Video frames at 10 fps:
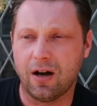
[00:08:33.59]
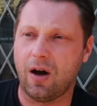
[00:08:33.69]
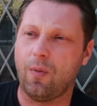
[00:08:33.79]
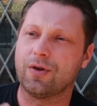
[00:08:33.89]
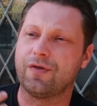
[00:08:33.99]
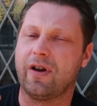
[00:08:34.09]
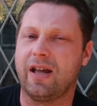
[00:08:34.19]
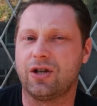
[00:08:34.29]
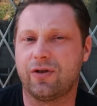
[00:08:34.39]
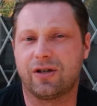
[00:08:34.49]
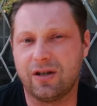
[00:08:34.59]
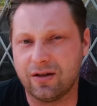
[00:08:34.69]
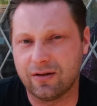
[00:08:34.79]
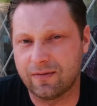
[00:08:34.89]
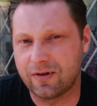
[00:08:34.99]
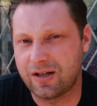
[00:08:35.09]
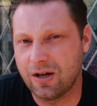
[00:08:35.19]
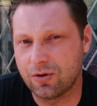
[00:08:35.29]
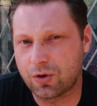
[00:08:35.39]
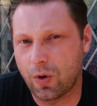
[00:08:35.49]
I wasn't really interested in
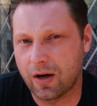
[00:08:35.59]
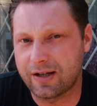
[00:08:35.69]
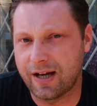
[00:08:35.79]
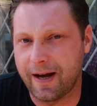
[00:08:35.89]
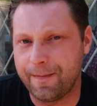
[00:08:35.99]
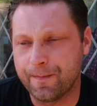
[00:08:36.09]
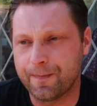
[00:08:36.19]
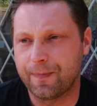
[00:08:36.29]
stills quality,